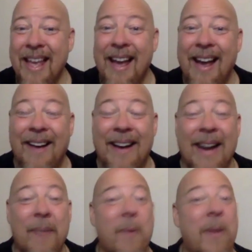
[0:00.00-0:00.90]
All
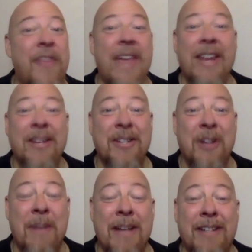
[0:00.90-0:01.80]
right, well, thank you so
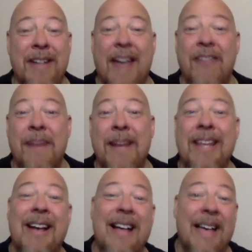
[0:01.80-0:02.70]
much, everybody.
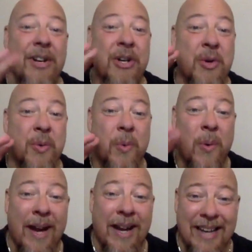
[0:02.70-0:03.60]
Y'all have a
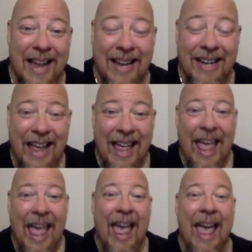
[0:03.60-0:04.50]
great night,
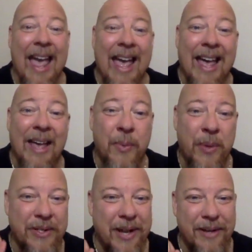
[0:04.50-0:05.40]
and
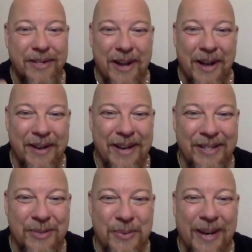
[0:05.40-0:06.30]
we'll talk to y'all
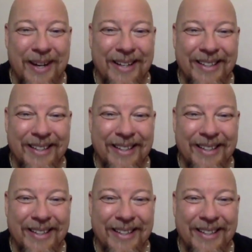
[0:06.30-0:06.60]
next week.